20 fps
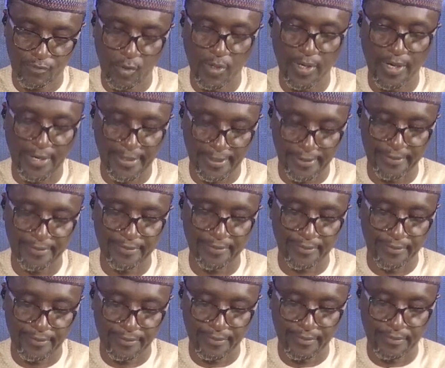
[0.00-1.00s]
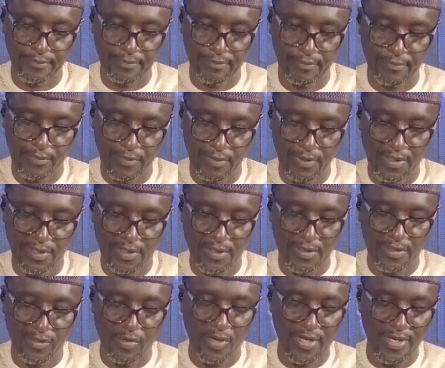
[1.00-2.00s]
All right. That is number one.
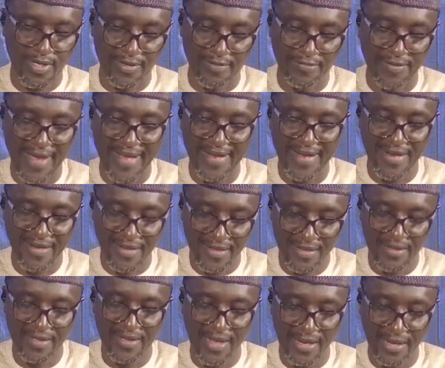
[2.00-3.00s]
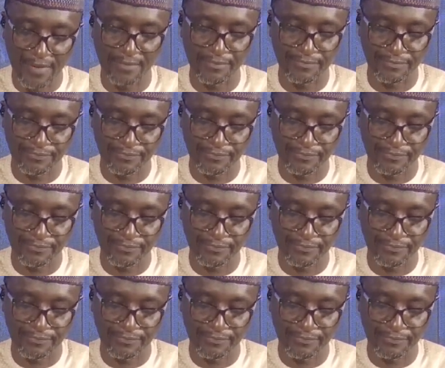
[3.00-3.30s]
Okay. And finally, yeah.